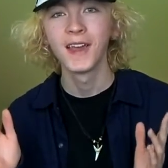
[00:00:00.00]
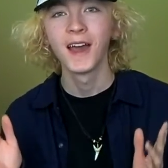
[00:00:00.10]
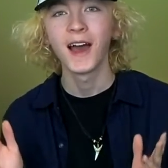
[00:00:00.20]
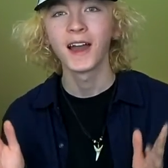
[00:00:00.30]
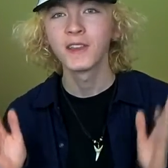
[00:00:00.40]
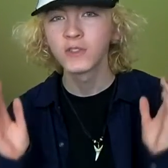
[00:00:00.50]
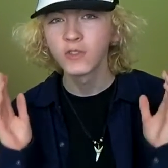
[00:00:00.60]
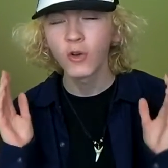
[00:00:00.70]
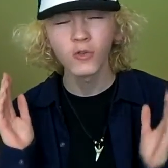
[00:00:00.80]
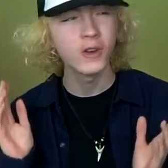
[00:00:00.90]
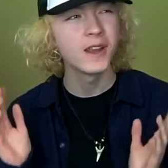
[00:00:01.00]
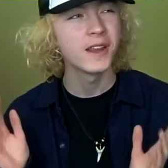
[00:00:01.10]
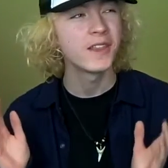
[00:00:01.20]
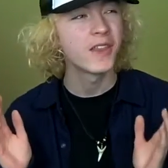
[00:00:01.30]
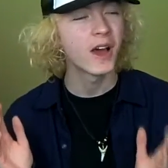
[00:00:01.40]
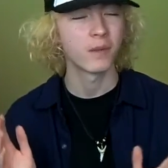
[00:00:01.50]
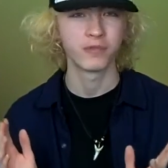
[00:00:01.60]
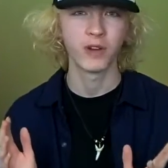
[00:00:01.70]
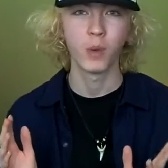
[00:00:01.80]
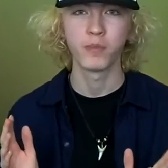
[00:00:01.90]
and it's not really that
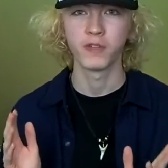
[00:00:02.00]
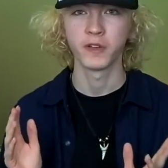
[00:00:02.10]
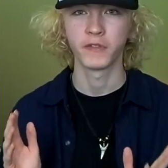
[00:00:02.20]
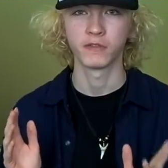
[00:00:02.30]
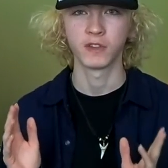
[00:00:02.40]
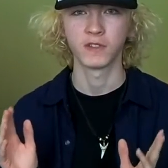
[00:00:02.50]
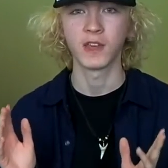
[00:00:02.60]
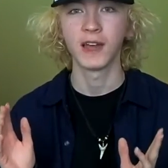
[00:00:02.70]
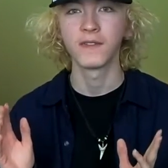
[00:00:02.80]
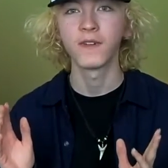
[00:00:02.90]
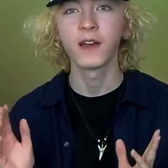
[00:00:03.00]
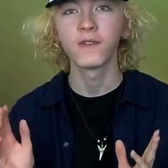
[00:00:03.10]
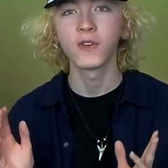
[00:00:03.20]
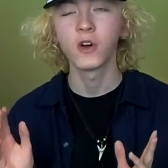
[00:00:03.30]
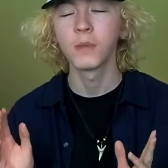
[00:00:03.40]
appropriate for a sci-fi film,